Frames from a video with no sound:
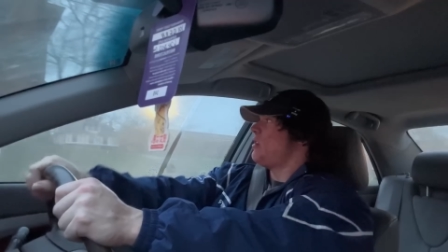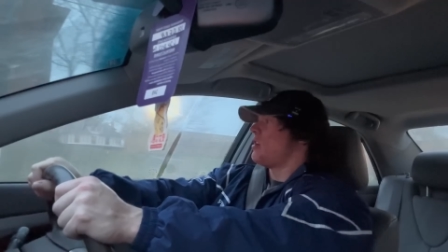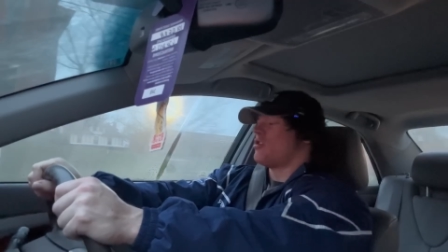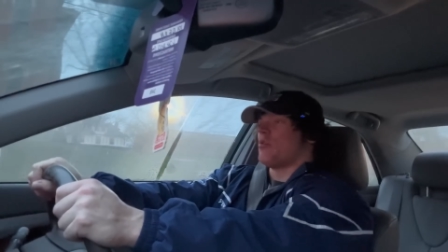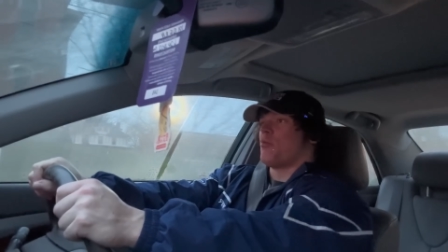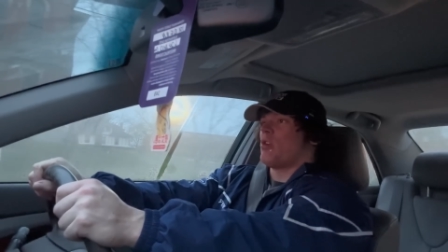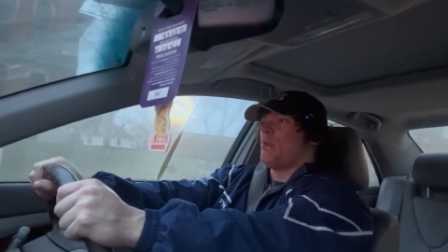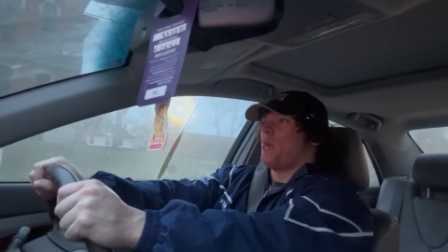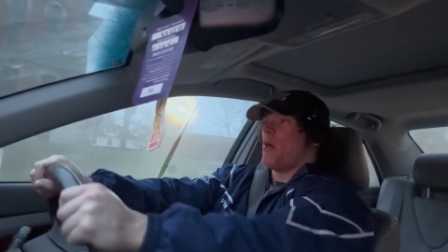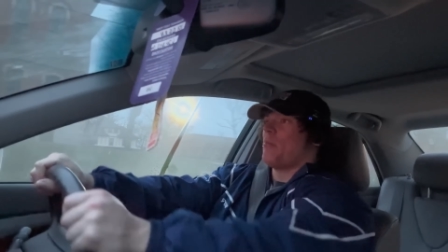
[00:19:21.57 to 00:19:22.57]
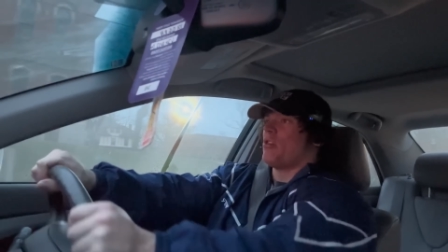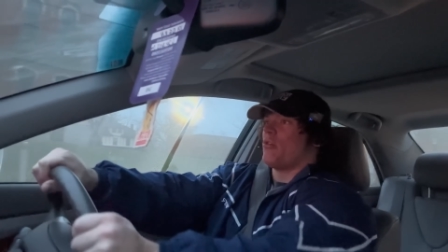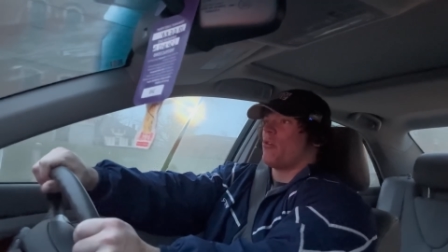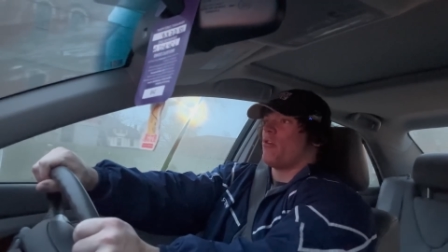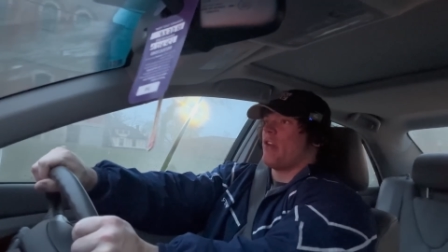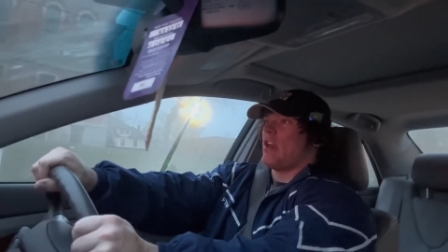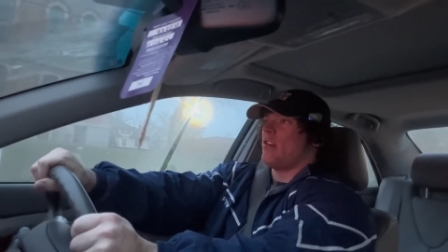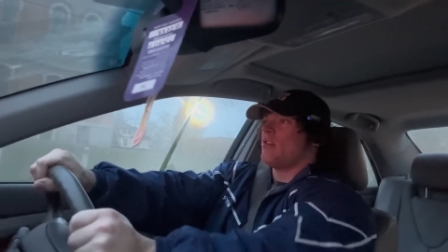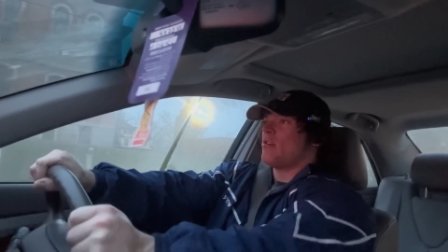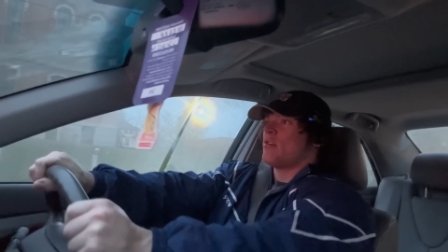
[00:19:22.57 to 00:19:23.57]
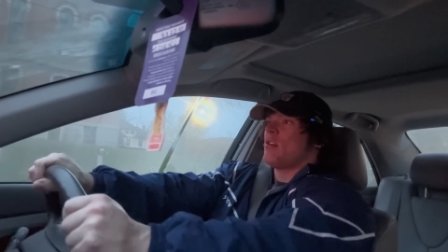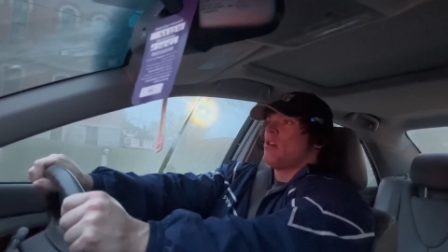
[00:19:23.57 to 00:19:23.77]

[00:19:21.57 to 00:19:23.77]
you got your pre pumping through your veins,